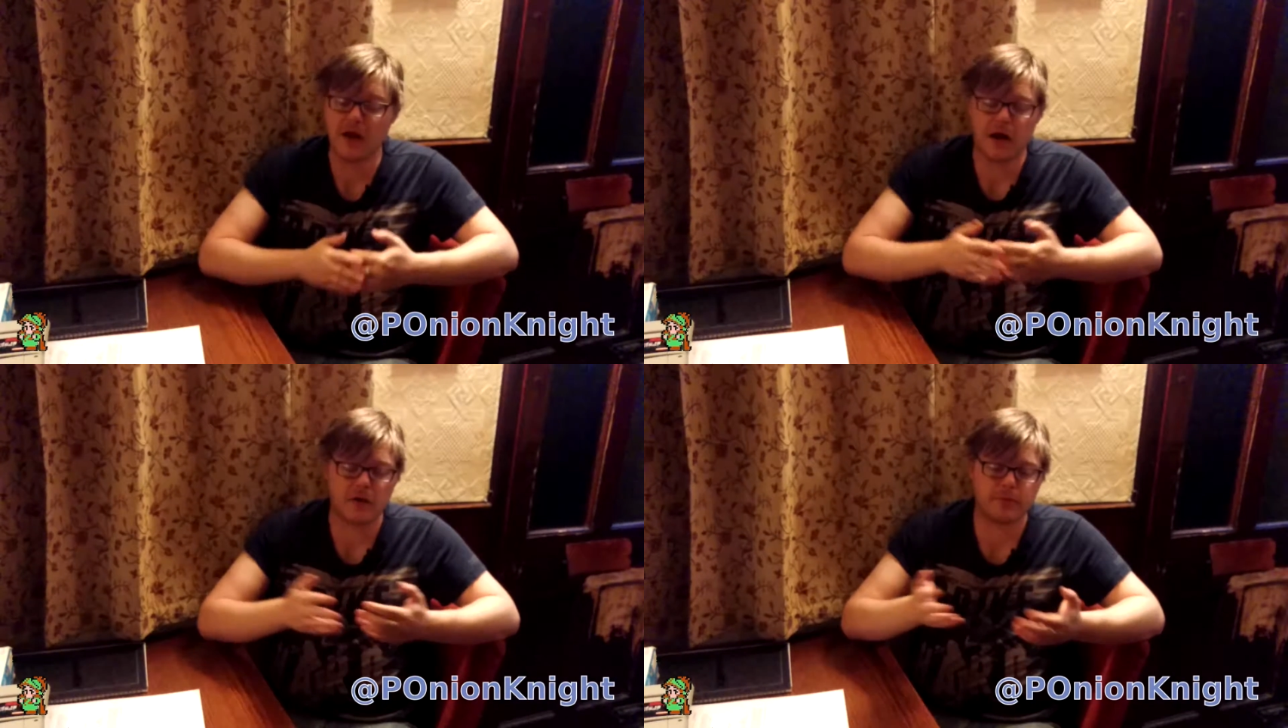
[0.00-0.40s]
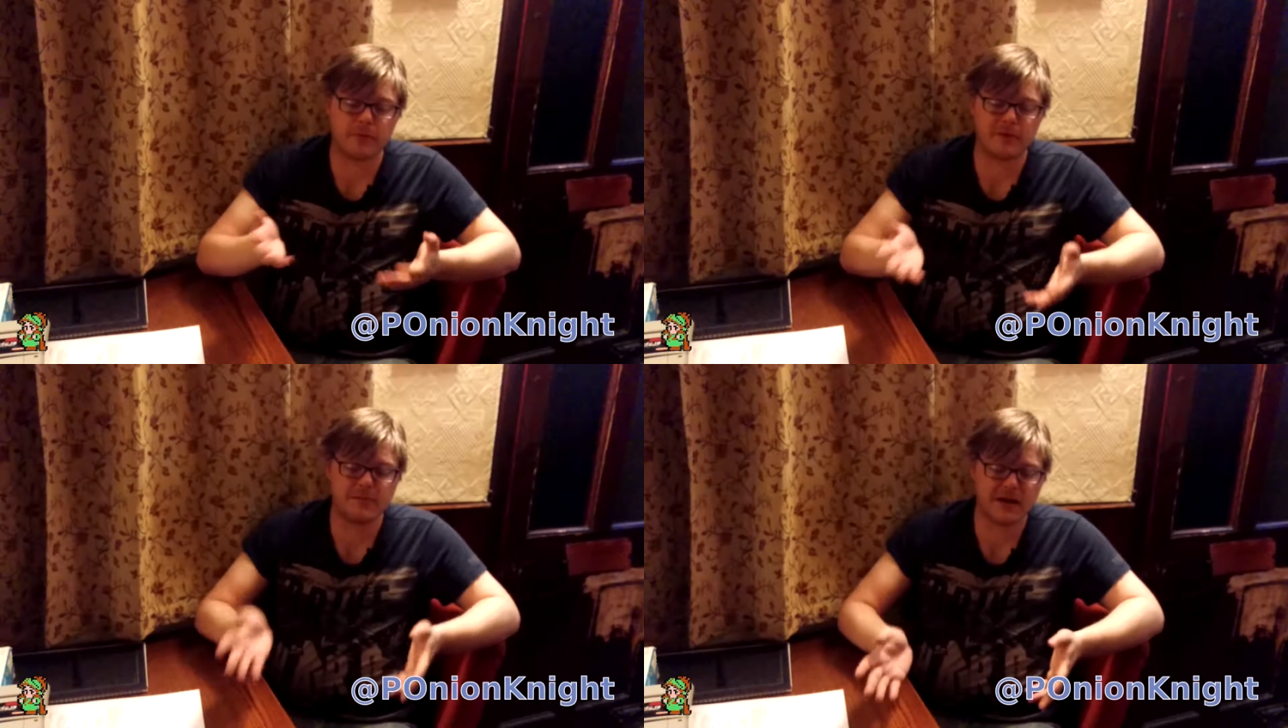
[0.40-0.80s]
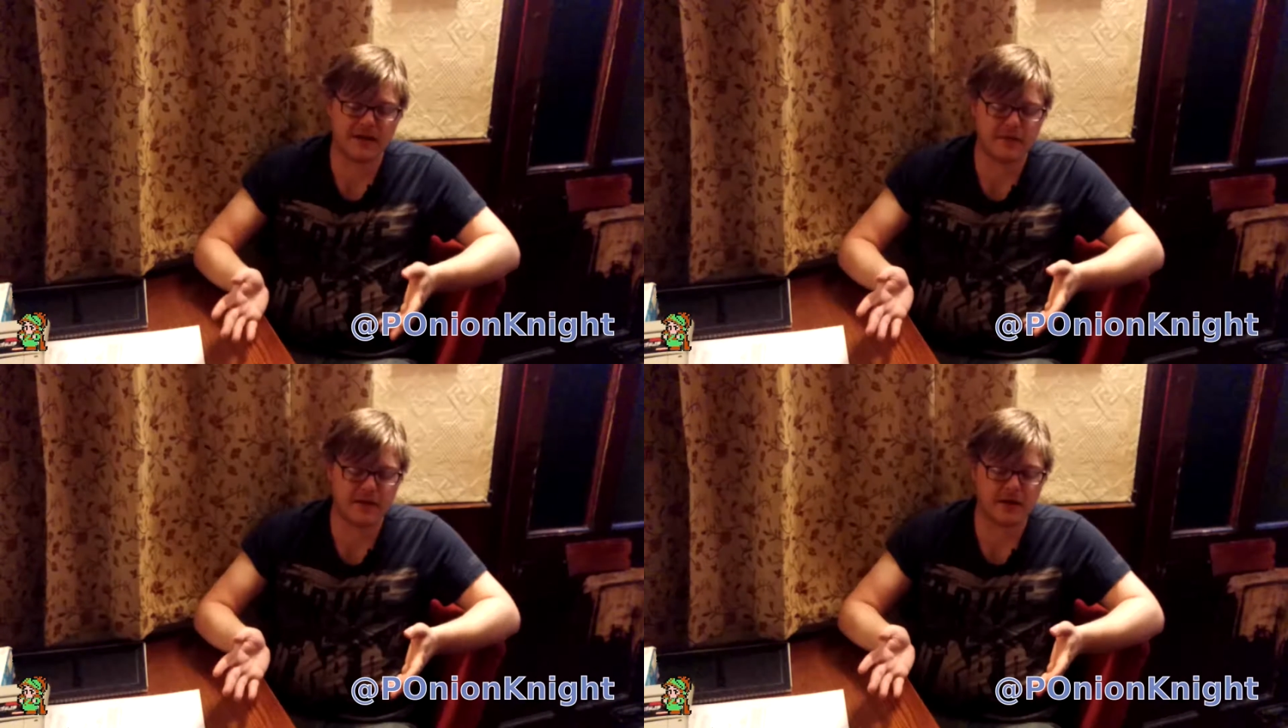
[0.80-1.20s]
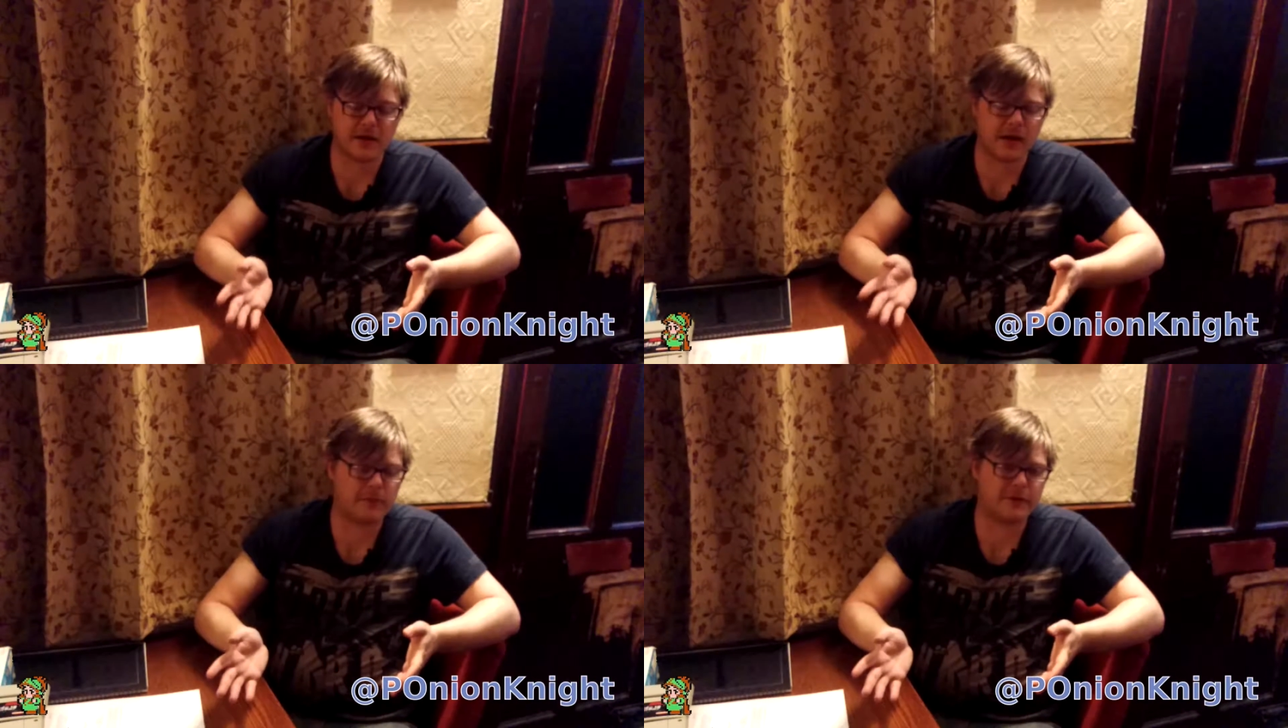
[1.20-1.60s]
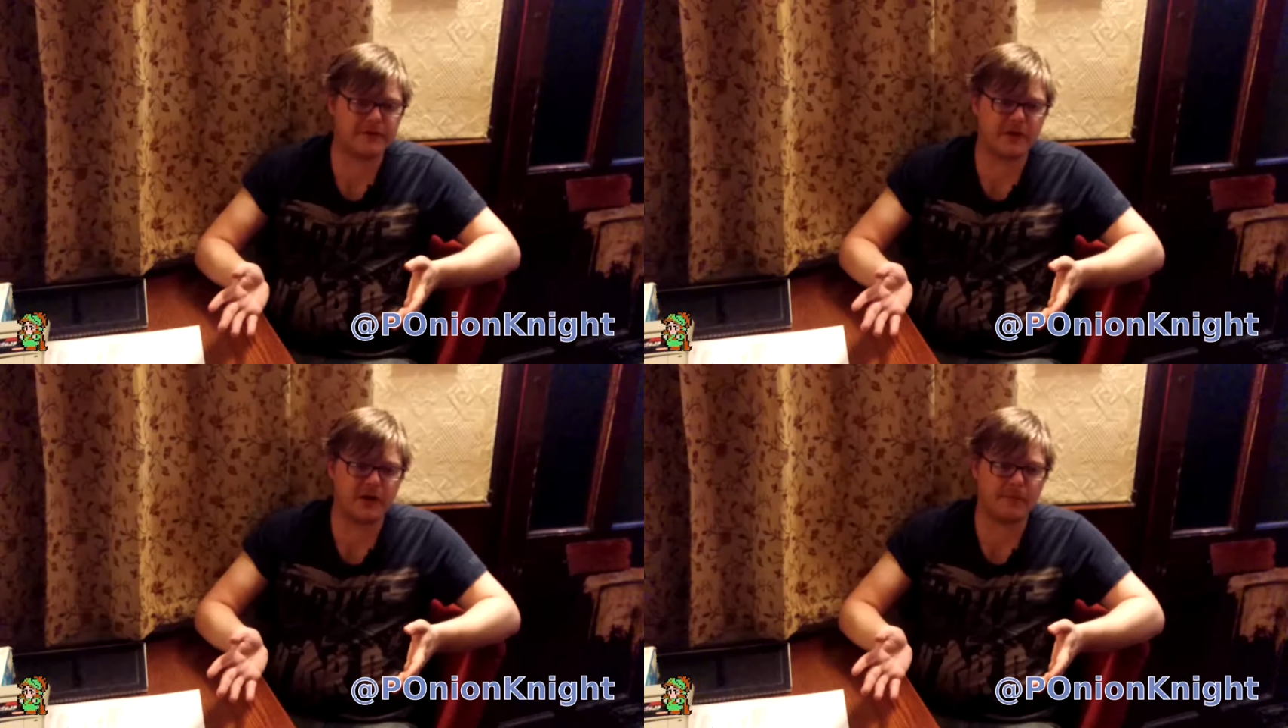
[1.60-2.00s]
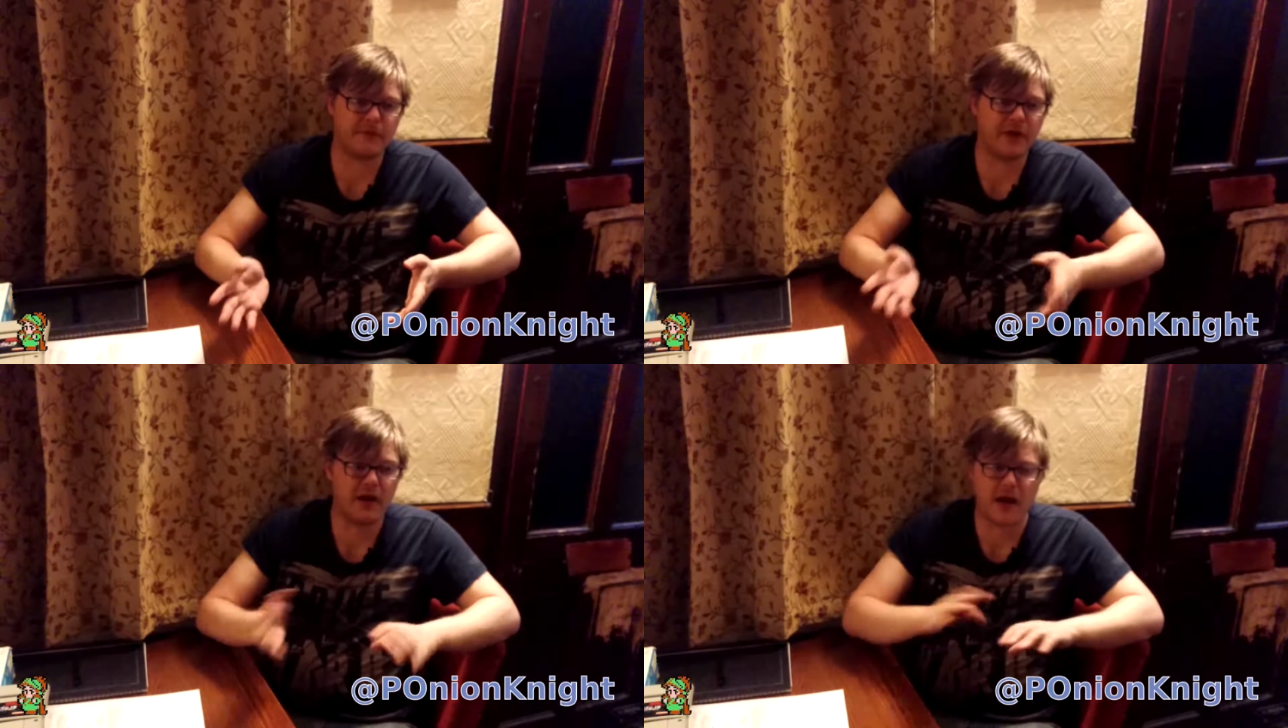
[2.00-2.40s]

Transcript: I'll probably play with it a couple of times